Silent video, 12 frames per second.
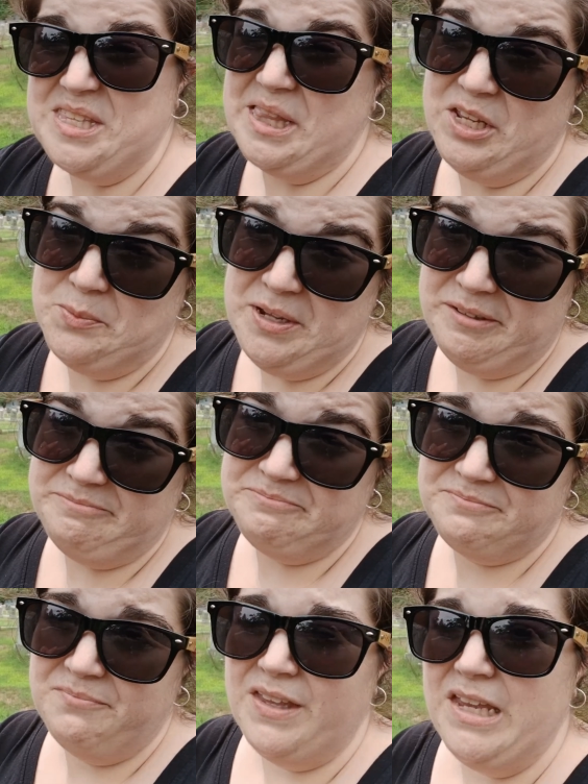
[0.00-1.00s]
a little bit,
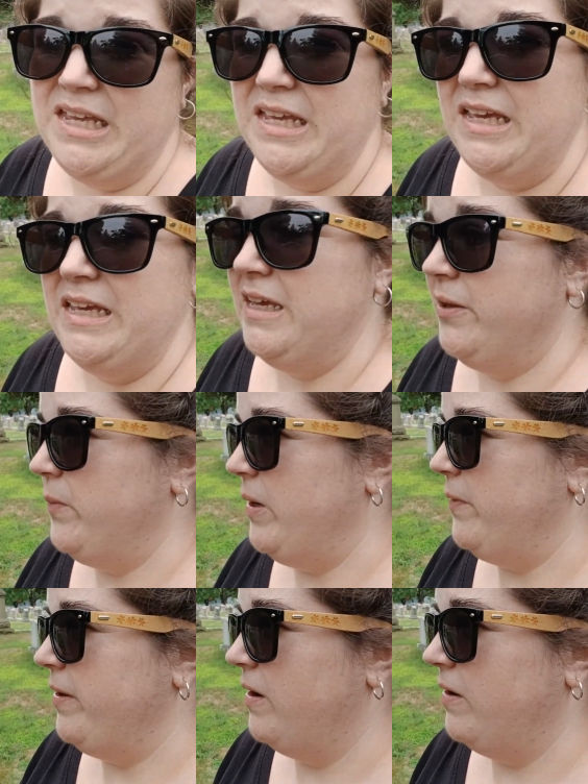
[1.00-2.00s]
and
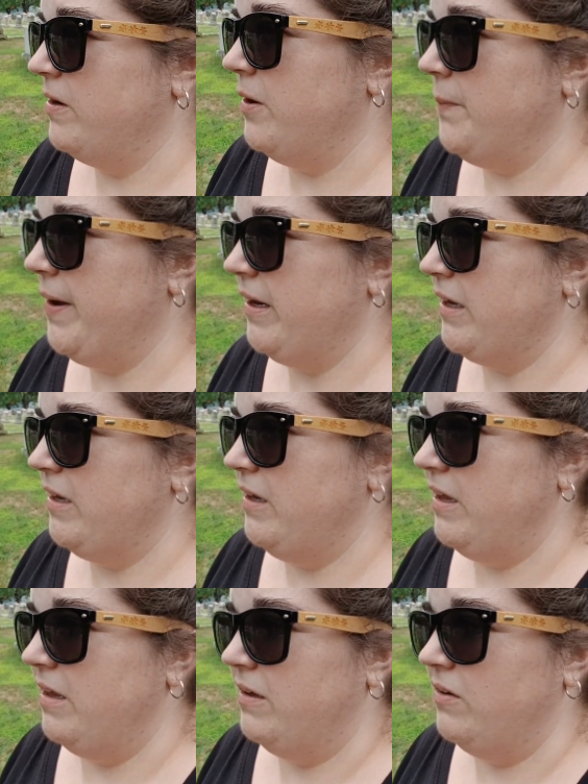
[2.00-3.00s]
maybe I'll come back
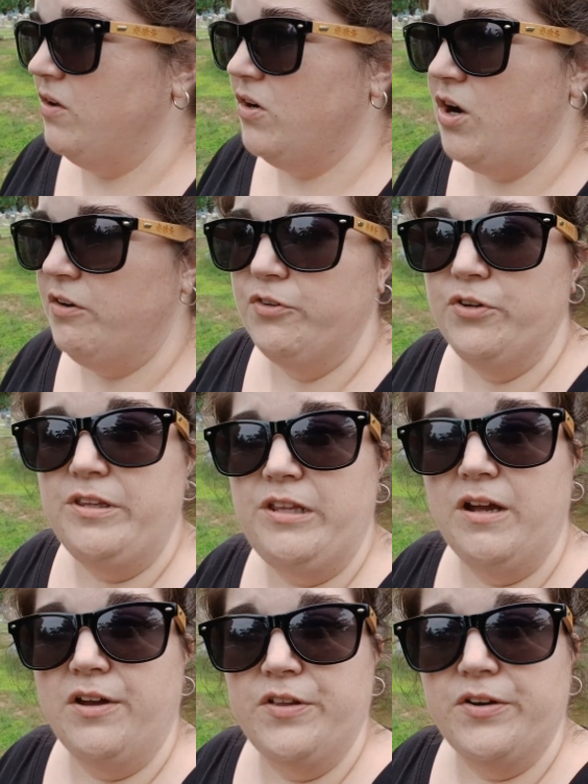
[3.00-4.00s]
and cover the
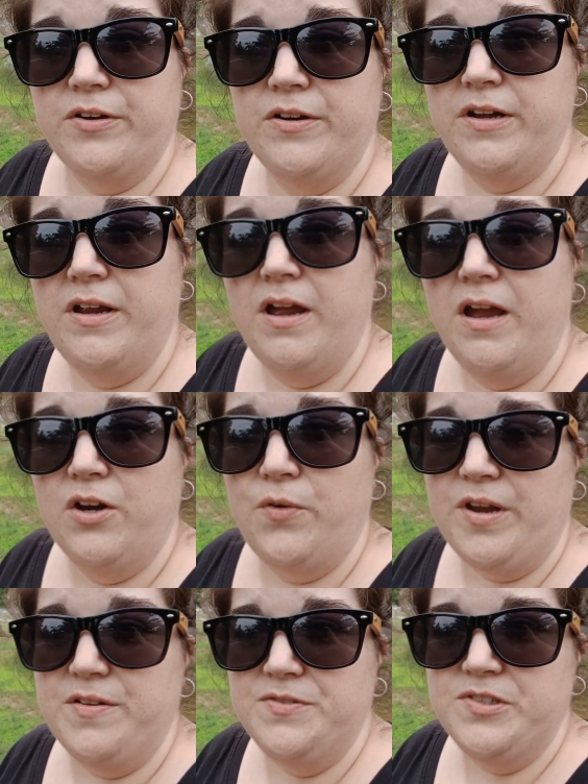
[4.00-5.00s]
other
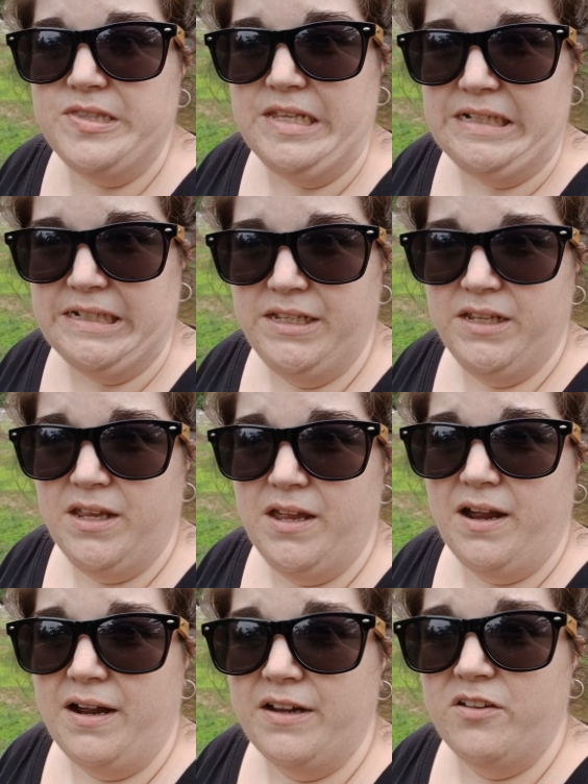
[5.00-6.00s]
graves that
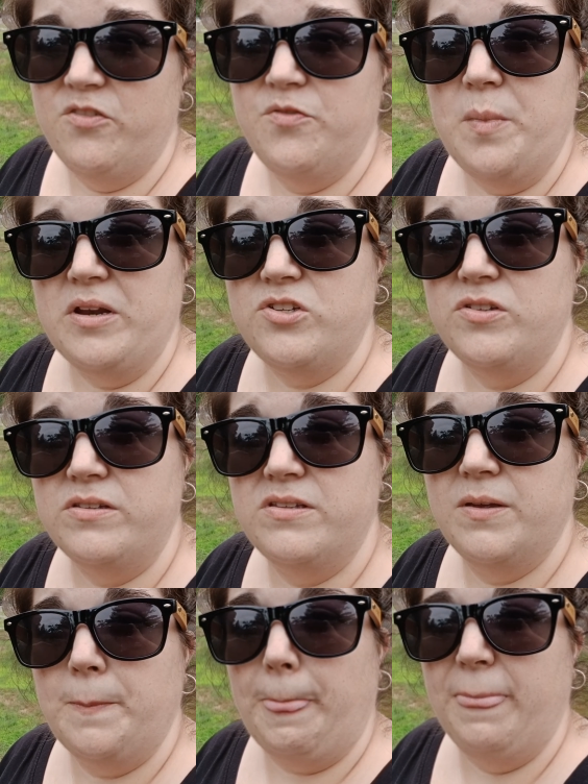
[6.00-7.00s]
I've mentioned
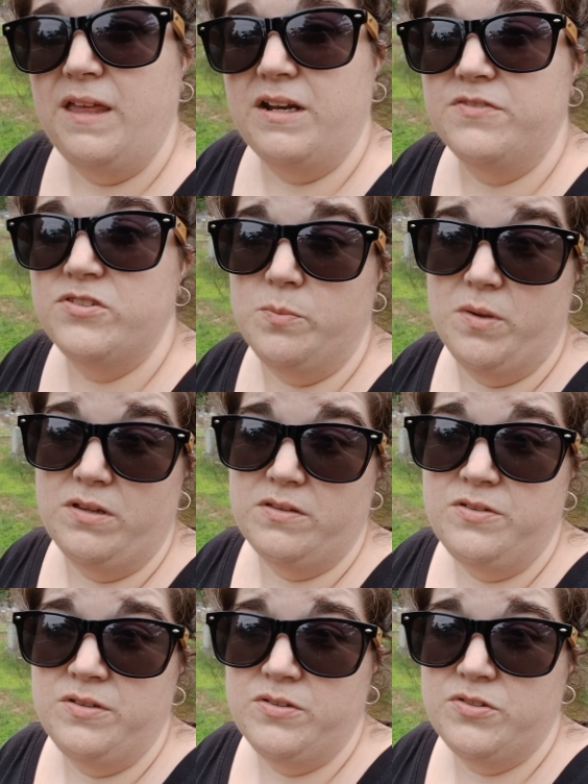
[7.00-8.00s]
that I've submitted
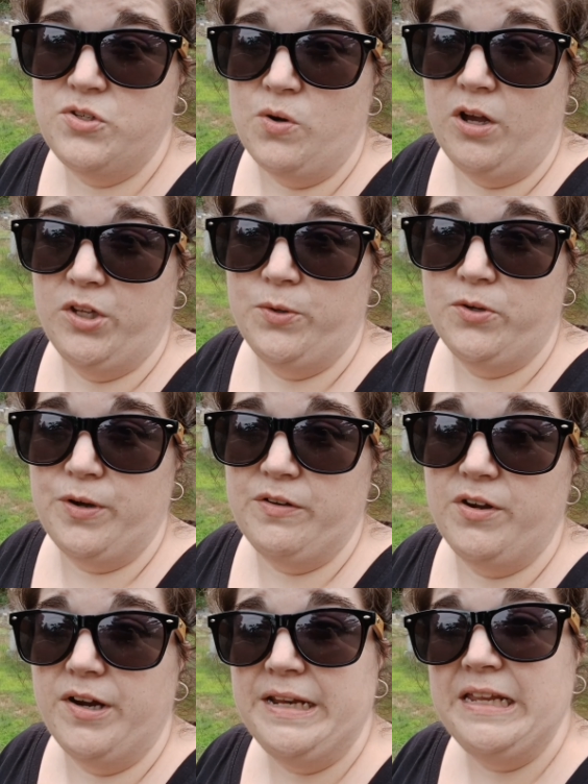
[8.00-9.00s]
to Hollywood
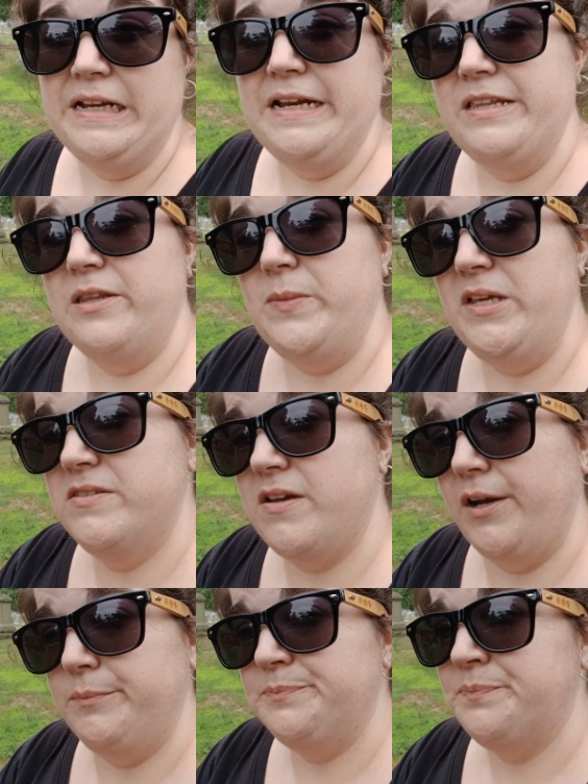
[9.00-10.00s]
Graveyard. And in the
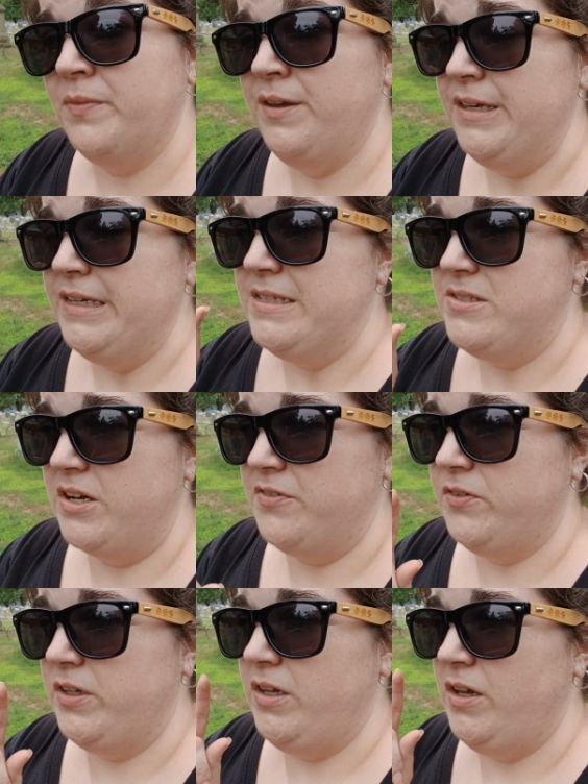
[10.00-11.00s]
meantime,
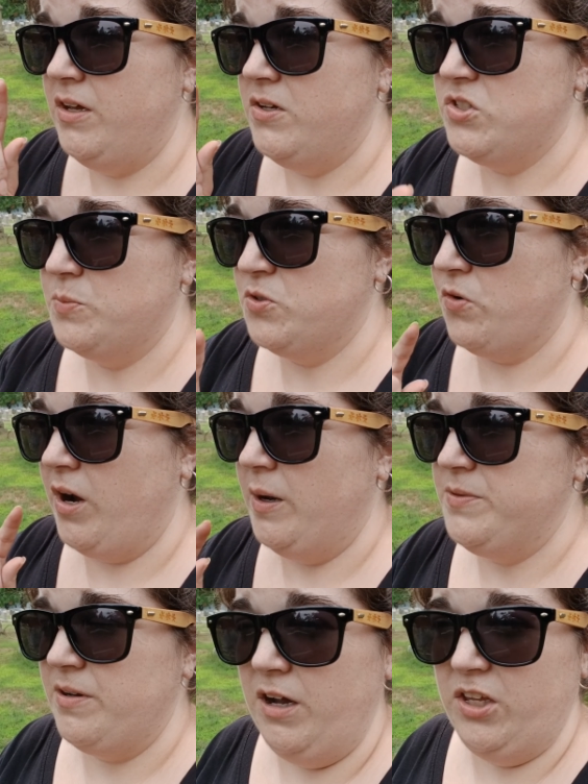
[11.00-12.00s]
definitely
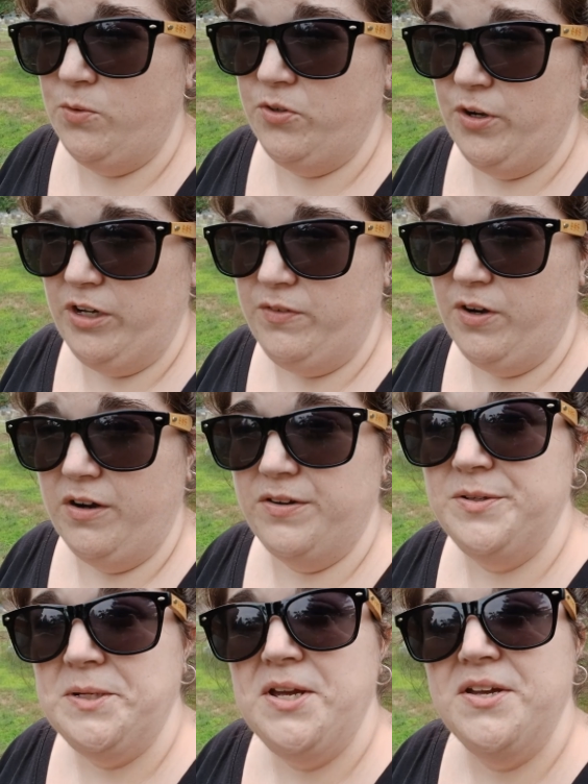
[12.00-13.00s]
subscribe to Hollywood Graveyard,
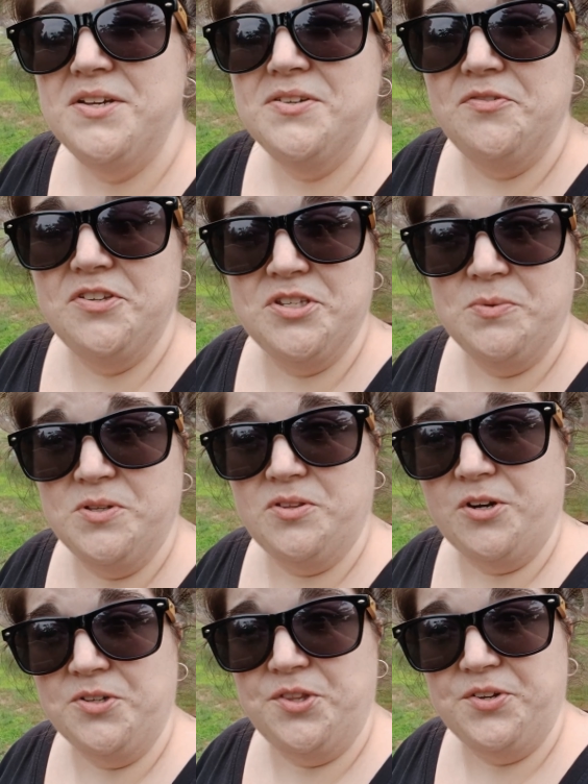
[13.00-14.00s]
visit with
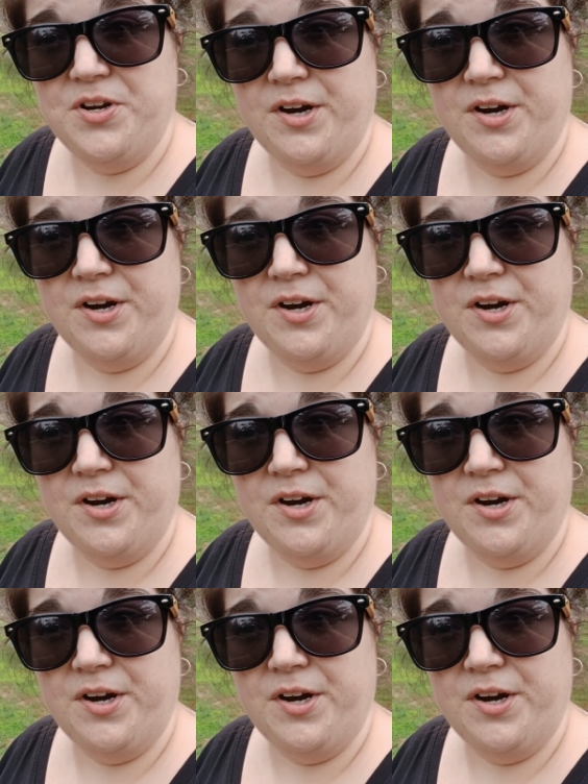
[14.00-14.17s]
Arthur